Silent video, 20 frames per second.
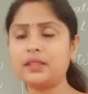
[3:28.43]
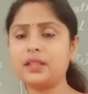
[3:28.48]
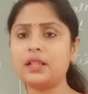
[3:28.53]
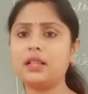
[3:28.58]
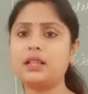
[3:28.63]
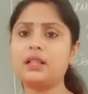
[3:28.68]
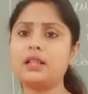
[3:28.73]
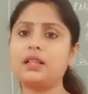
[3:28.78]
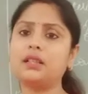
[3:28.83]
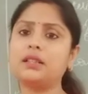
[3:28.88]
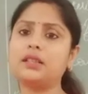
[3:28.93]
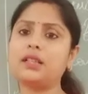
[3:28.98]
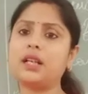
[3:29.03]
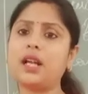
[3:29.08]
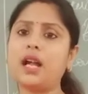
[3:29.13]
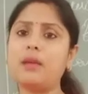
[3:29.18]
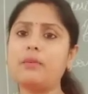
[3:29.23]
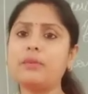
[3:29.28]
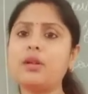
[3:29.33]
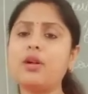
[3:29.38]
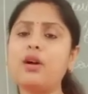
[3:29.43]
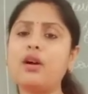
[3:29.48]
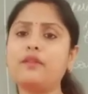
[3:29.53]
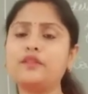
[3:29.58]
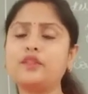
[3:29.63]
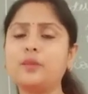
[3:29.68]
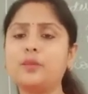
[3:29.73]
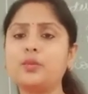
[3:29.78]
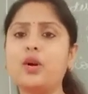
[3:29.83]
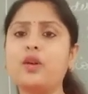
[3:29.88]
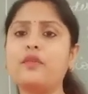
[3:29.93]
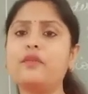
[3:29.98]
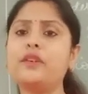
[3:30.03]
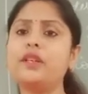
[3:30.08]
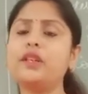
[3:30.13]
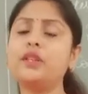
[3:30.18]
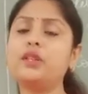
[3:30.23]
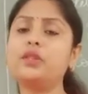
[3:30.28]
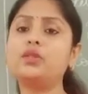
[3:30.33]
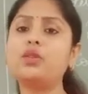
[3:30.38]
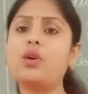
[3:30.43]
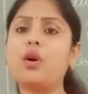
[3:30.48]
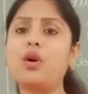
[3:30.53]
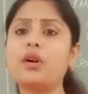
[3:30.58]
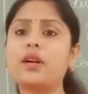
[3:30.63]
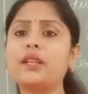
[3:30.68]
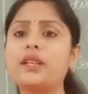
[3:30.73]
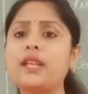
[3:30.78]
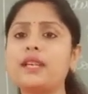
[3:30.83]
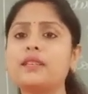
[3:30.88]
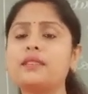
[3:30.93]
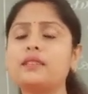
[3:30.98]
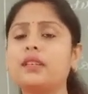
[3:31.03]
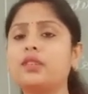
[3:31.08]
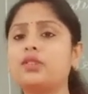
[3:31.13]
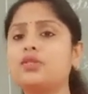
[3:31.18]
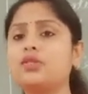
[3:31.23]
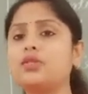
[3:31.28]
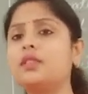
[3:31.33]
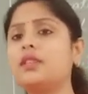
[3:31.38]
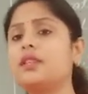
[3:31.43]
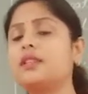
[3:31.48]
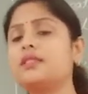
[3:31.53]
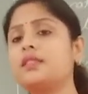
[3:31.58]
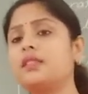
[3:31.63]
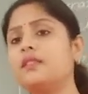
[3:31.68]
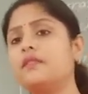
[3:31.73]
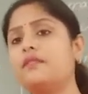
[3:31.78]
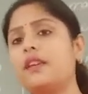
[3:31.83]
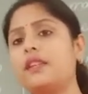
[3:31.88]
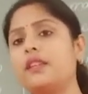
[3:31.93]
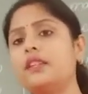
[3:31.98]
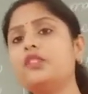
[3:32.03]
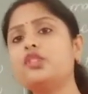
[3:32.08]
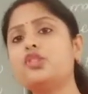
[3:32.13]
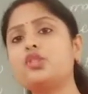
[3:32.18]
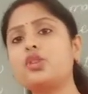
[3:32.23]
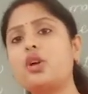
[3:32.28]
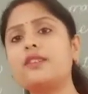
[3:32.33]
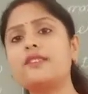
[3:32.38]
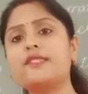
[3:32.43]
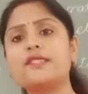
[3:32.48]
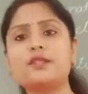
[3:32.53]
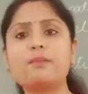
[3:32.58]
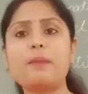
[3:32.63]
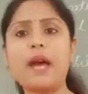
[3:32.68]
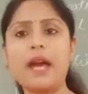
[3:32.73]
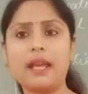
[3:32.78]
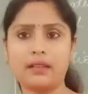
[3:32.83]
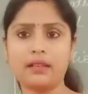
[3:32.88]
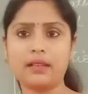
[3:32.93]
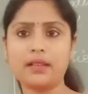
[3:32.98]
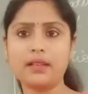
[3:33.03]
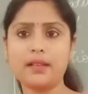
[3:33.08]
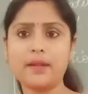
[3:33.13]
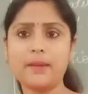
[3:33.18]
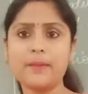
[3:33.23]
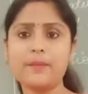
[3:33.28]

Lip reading: the coming of the profit into the organization is in a very short span.